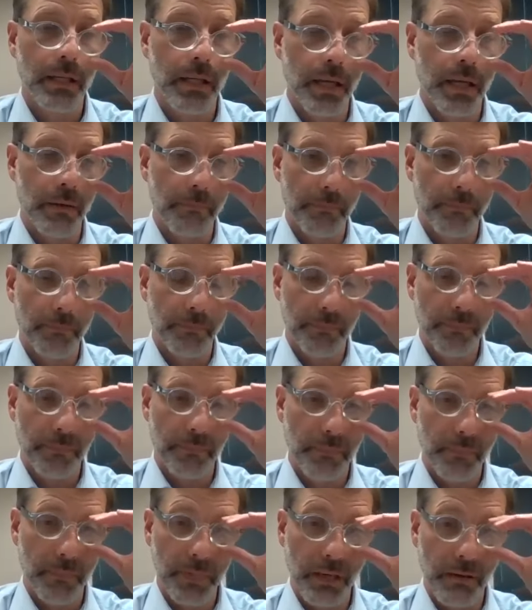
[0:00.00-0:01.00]

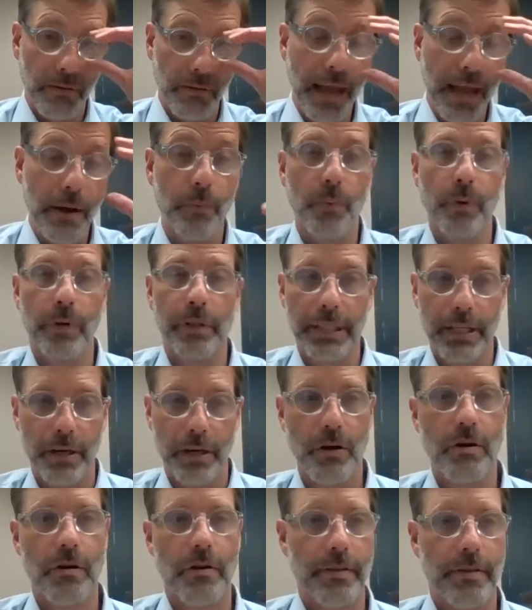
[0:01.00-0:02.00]
that really
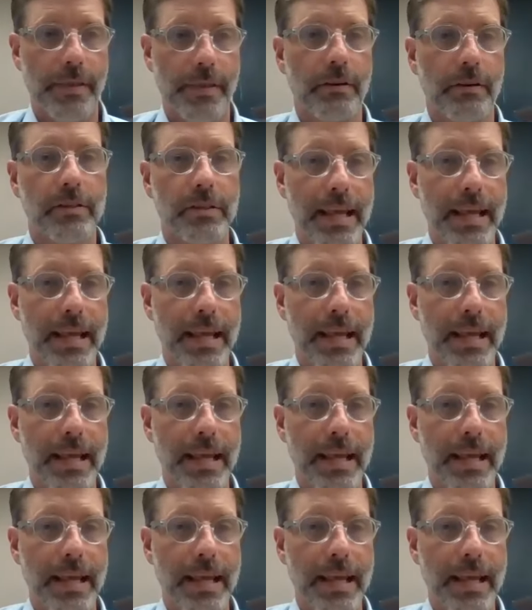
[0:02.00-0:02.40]
hurt their